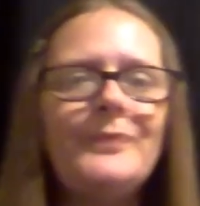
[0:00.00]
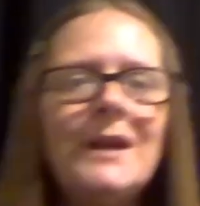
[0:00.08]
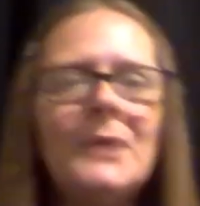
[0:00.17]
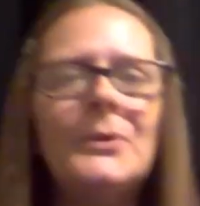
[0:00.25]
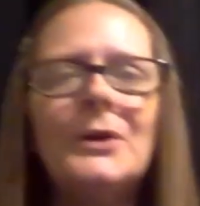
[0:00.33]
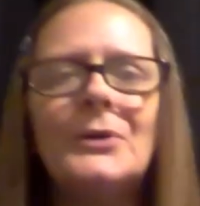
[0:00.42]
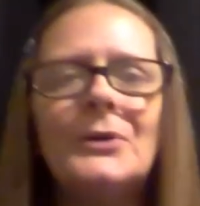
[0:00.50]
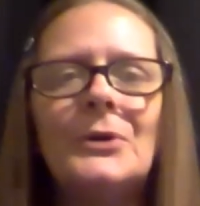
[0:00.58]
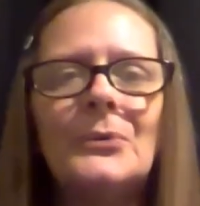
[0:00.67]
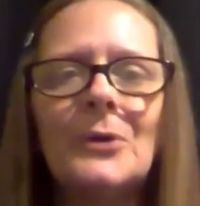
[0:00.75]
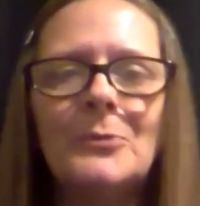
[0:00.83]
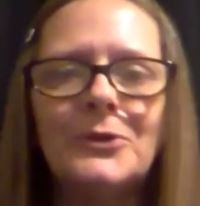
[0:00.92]
Uh, we all know
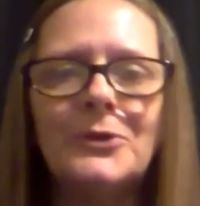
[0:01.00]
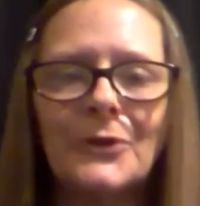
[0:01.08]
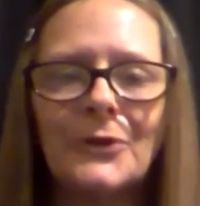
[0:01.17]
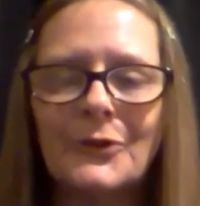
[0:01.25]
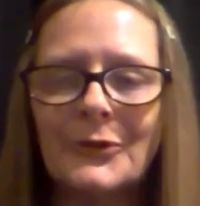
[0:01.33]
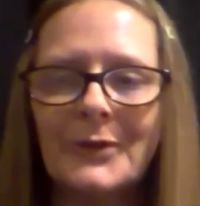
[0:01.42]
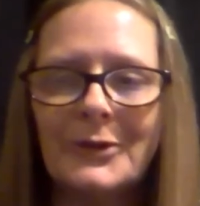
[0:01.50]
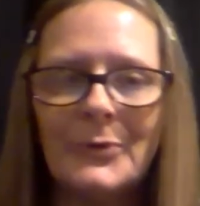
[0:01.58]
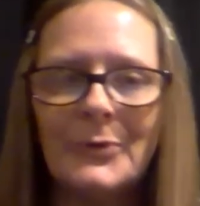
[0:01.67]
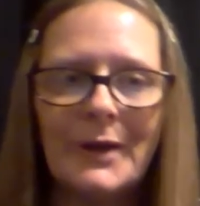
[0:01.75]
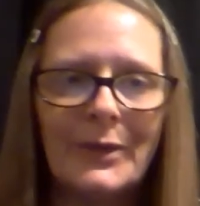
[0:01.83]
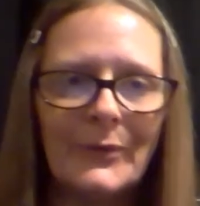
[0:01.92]
Romans verse
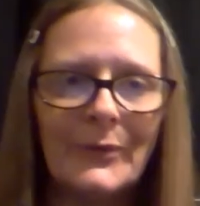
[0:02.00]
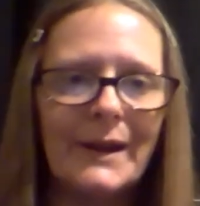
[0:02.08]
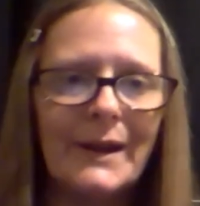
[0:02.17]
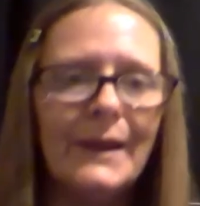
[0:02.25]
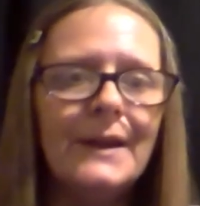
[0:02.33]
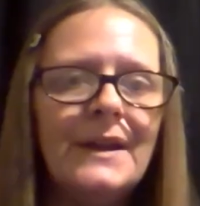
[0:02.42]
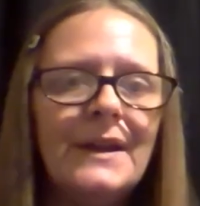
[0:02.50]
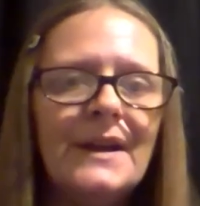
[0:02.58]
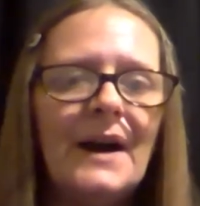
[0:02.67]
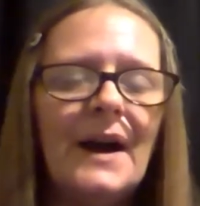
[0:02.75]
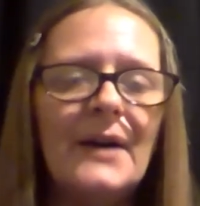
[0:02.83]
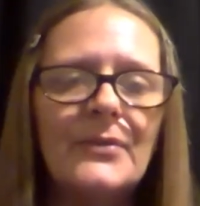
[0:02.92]
323
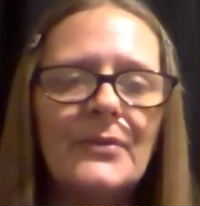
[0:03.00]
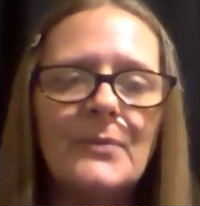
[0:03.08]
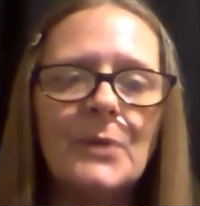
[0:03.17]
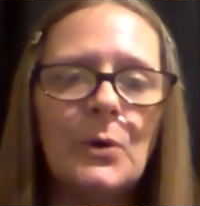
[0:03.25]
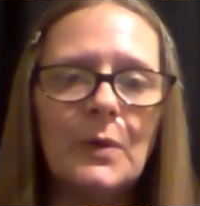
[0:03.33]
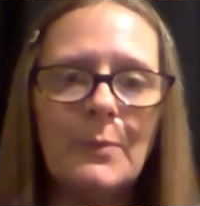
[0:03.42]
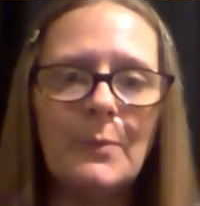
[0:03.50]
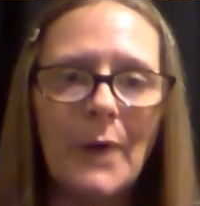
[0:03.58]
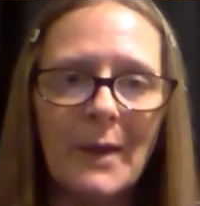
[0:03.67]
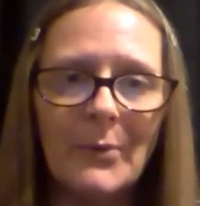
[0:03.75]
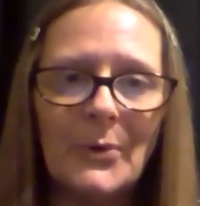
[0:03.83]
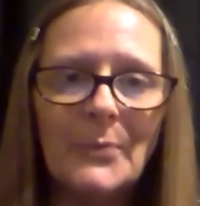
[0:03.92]
uh, from the Holy
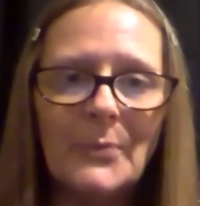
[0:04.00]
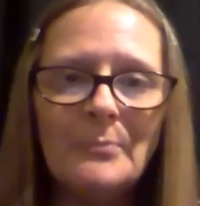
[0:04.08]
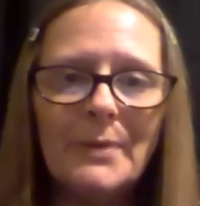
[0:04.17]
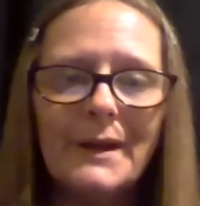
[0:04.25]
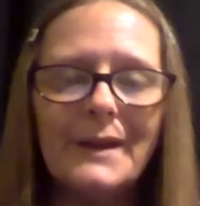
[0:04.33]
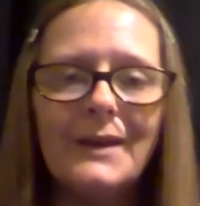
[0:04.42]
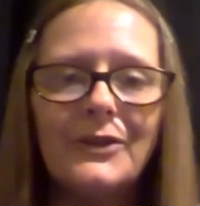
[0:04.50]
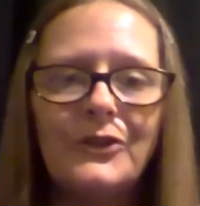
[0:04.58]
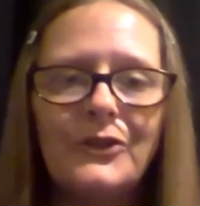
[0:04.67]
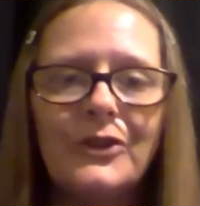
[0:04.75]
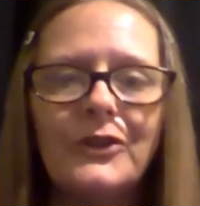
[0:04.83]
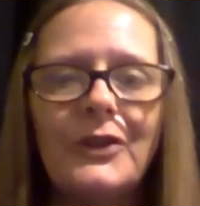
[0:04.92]
Bible, but it is
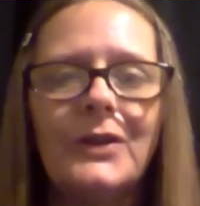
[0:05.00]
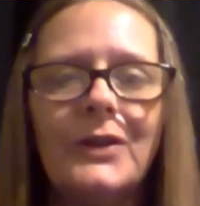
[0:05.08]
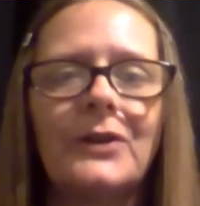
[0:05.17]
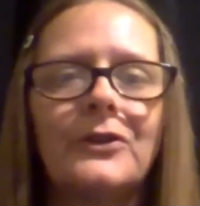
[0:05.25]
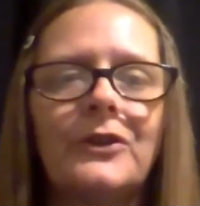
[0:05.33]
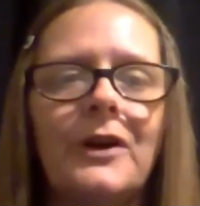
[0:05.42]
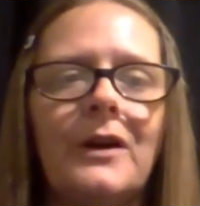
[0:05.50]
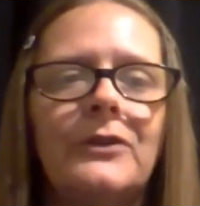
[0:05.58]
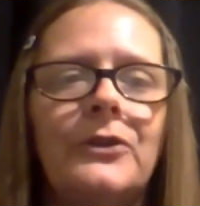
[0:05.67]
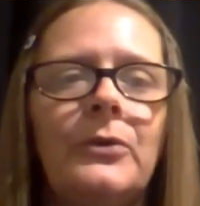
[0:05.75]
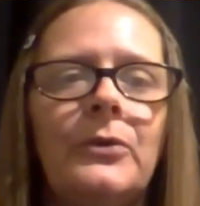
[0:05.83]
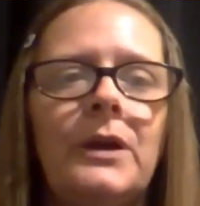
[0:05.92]
just clear to
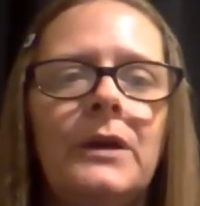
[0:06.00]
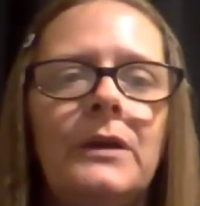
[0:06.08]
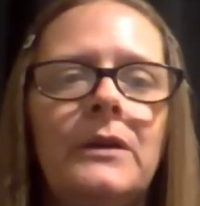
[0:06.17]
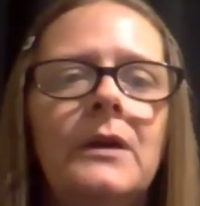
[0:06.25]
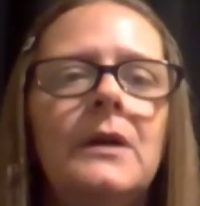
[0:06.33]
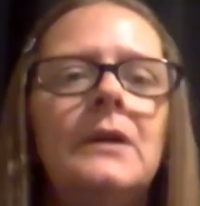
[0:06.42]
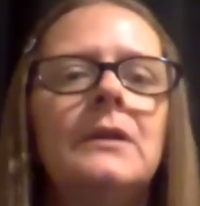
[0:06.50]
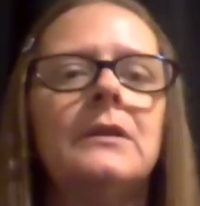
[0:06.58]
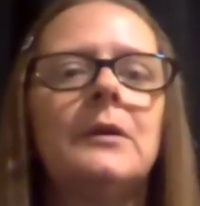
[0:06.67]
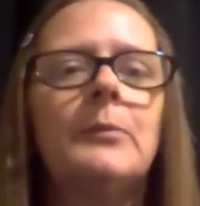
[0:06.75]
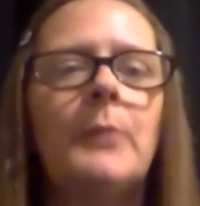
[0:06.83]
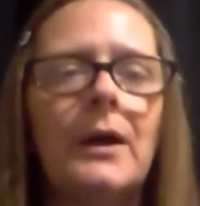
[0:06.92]
us who can
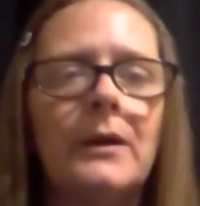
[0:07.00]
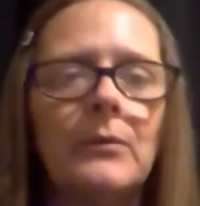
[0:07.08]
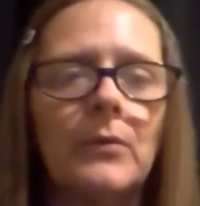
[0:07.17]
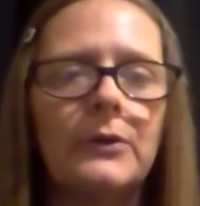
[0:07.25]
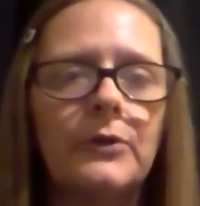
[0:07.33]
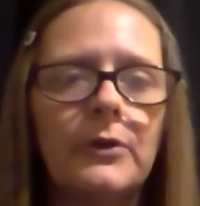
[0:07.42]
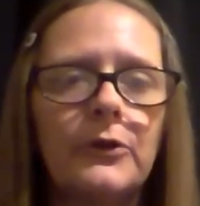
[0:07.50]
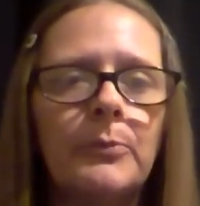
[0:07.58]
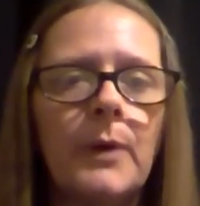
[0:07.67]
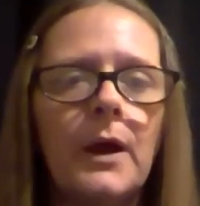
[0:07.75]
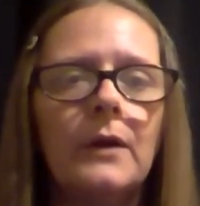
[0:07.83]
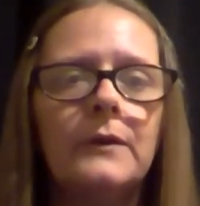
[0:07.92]
look back in
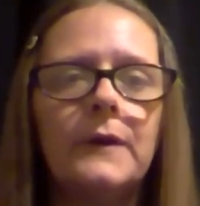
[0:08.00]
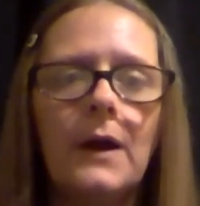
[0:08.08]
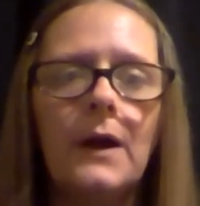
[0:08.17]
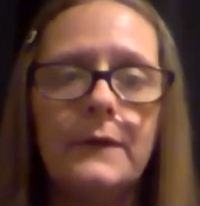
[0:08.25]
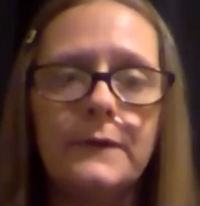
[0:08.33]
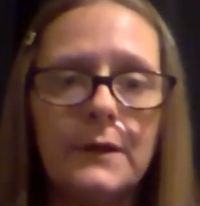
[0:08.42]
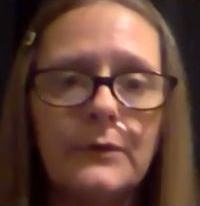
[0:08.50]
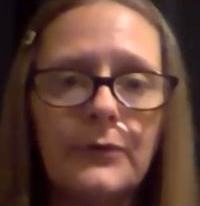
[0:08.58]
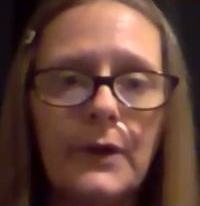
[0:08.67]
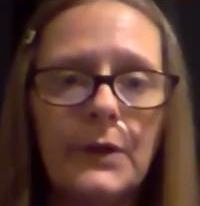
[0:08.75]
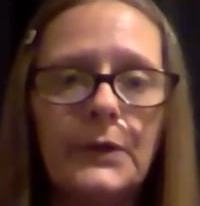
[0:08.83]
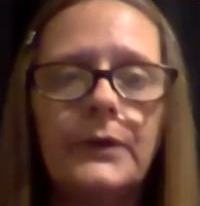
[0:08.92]
retrospect,
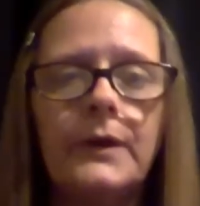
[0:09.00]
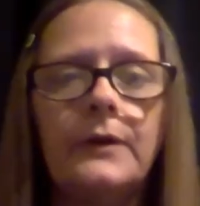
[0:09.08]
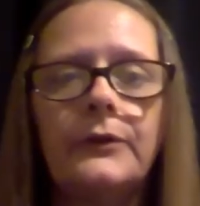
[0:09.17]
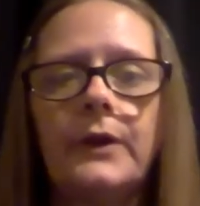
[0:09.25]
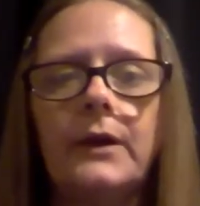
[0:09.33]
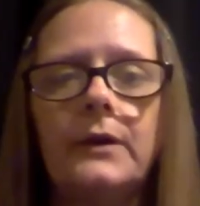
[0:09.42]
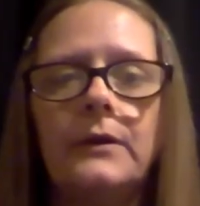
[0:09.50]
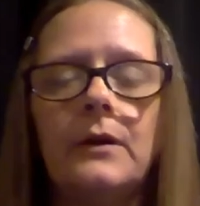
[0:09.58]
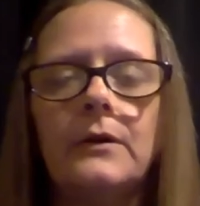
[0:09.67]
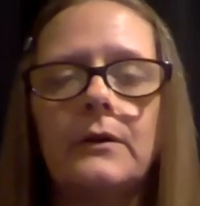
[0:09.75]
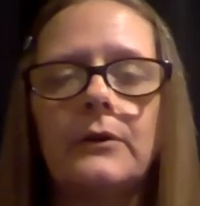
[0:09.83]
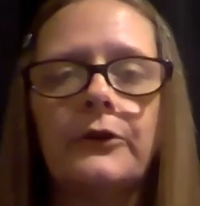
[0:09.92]
identify the things they could
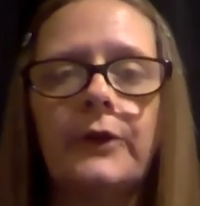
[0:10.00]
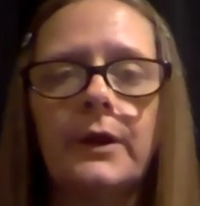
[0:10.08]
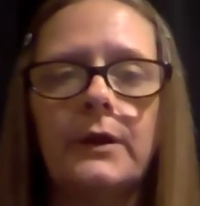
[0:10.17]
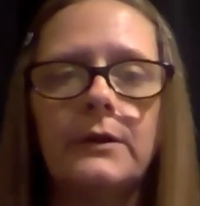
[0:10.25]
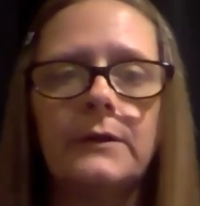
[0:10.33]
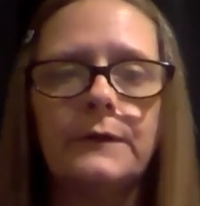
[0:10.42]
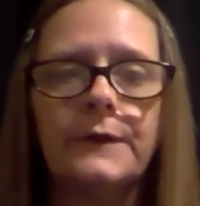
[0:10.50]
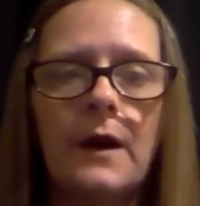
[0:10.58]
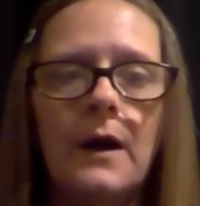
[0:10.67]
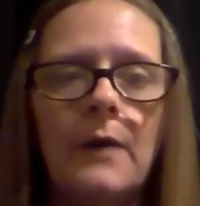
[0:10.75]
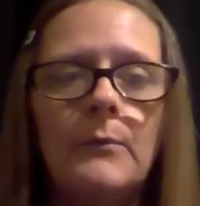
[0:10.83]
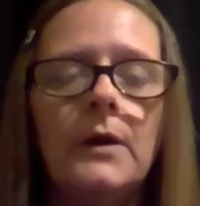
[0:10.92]
not understand at the
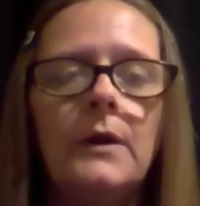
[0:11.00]
time.